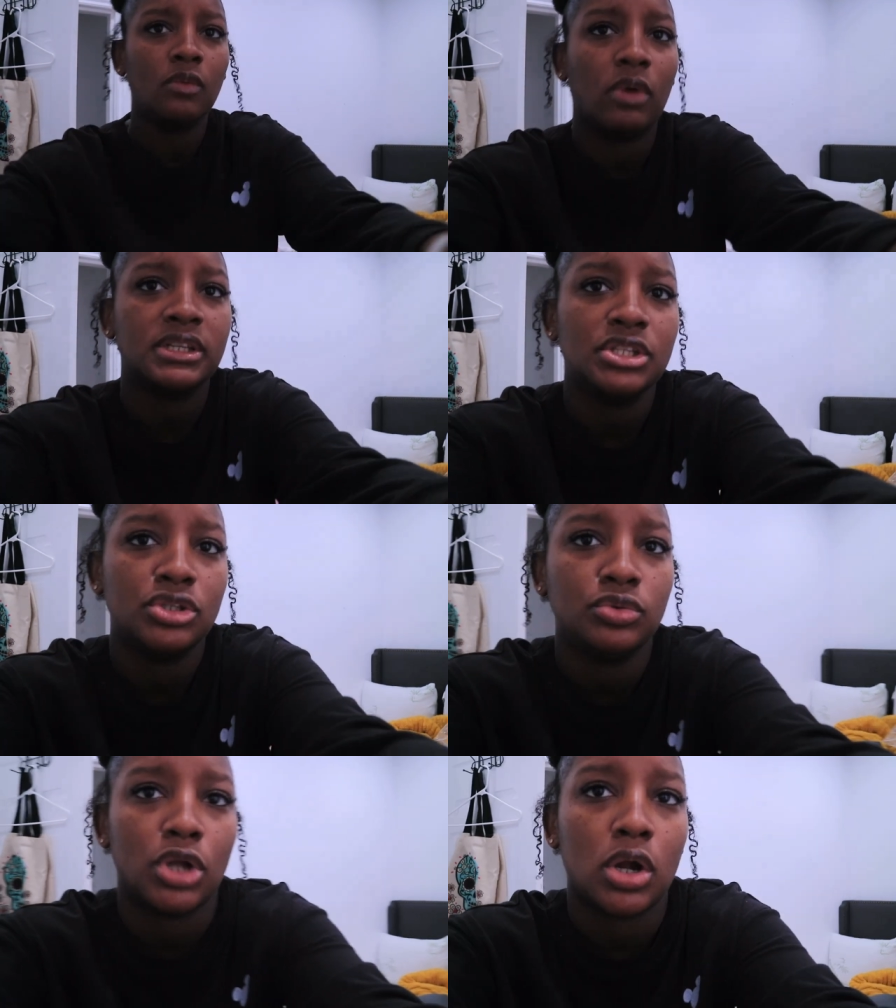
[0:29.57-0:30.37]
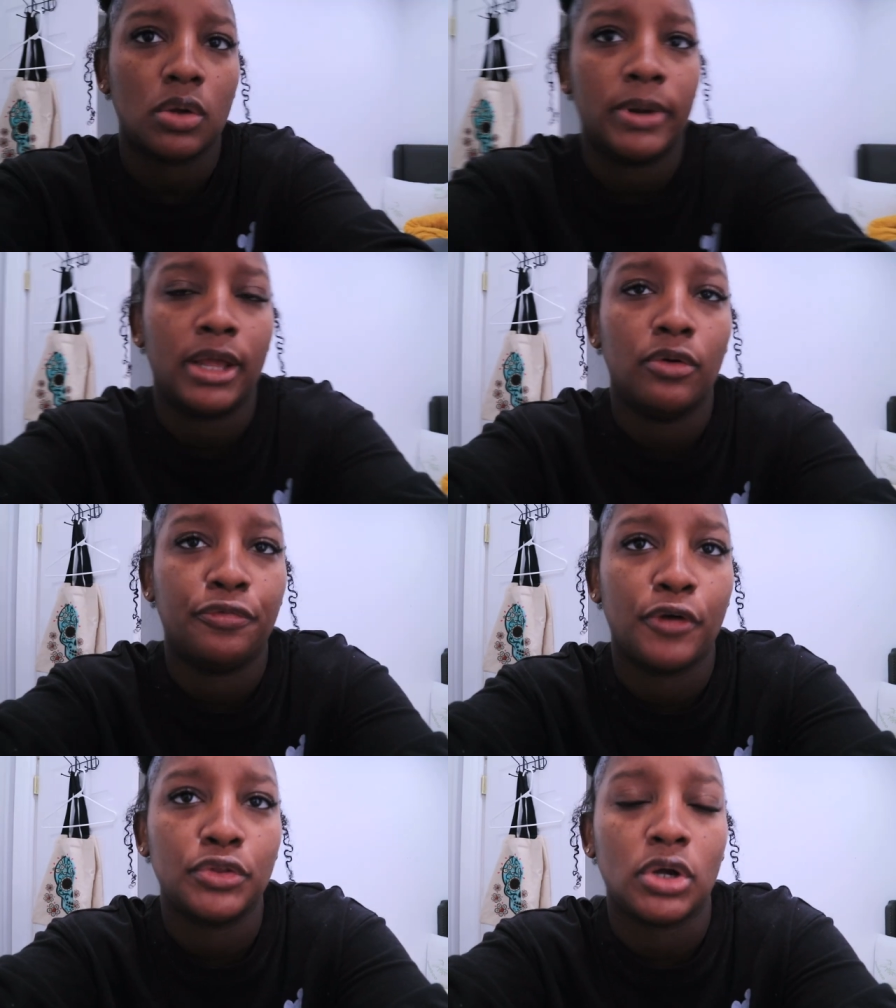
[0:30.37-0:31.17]
Why is it so dark when I go
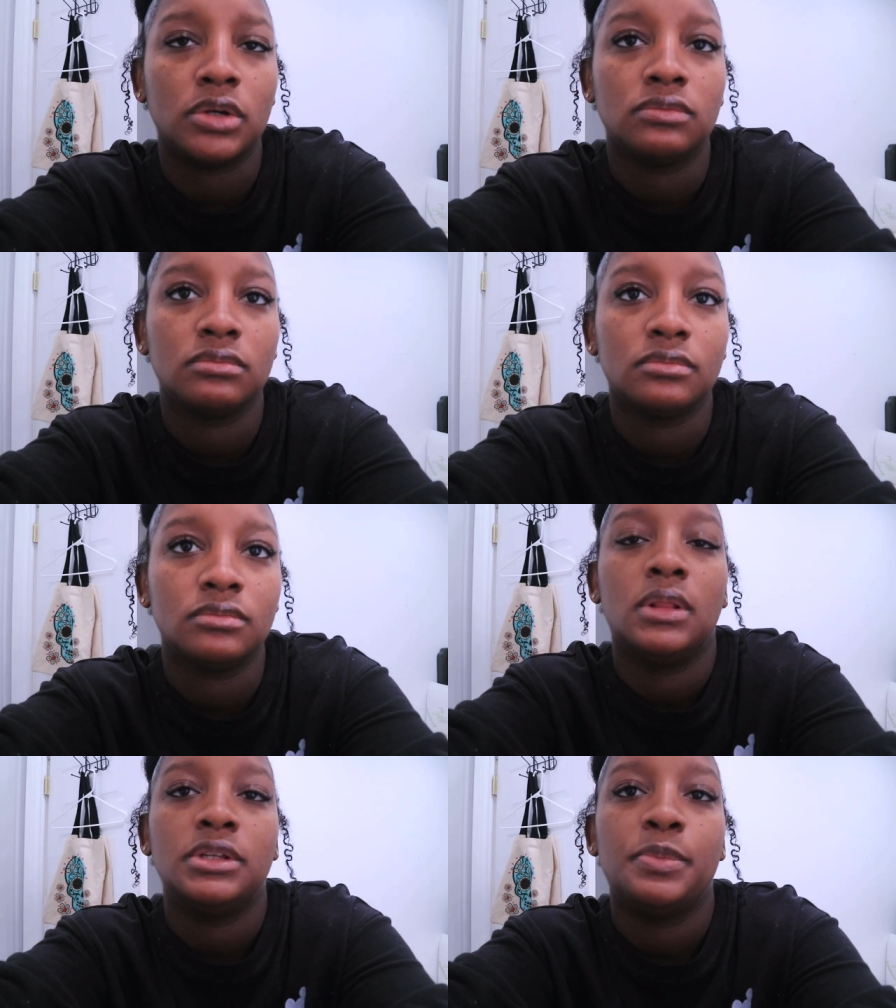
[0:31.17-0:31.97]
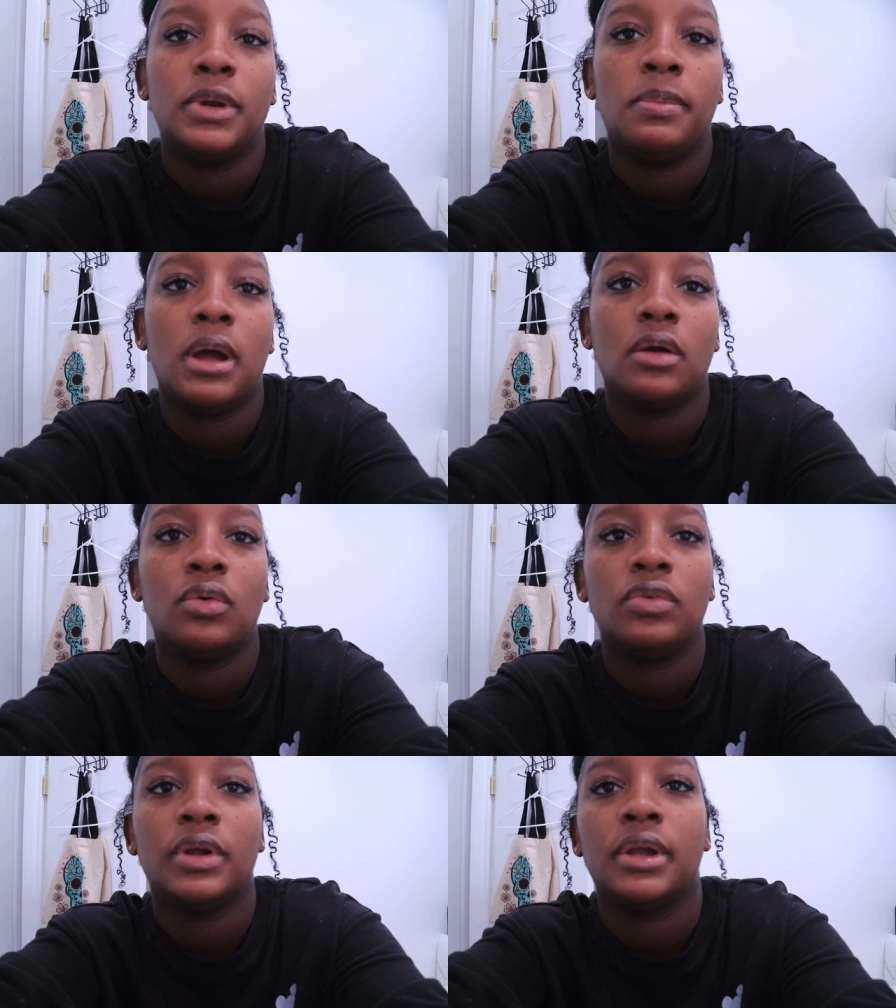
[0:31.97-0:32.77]
further? Let's put it back
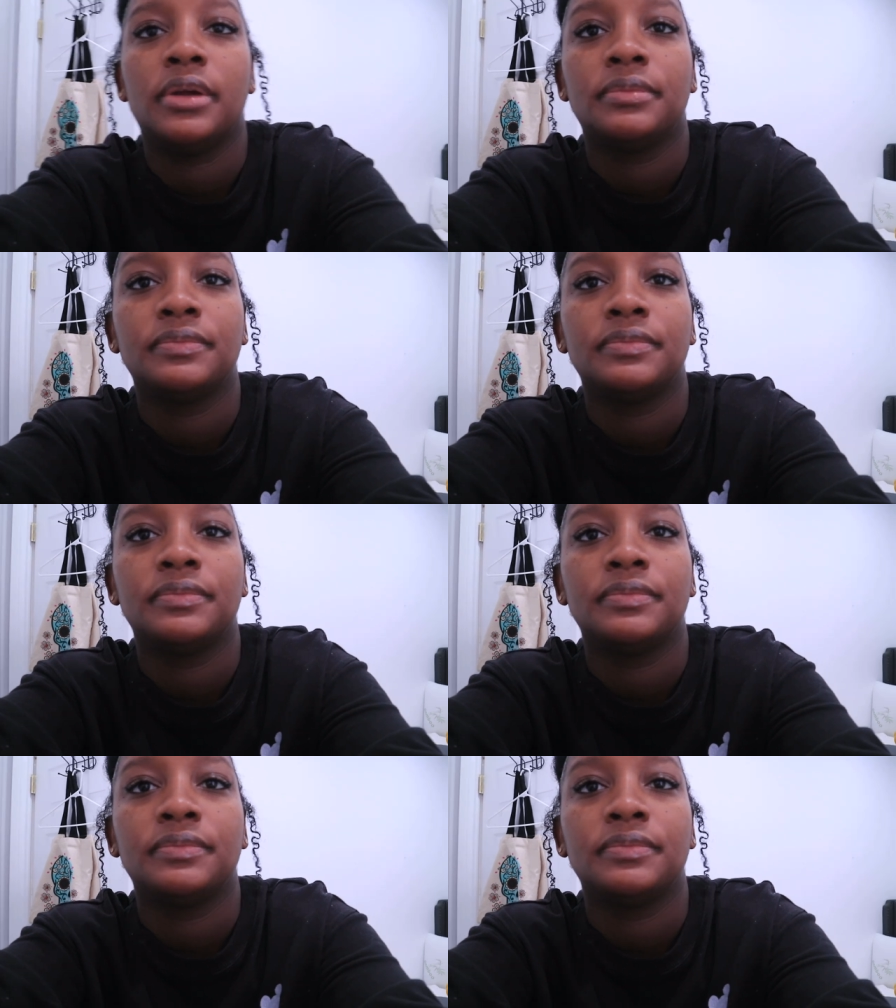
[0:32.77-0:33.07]
over here.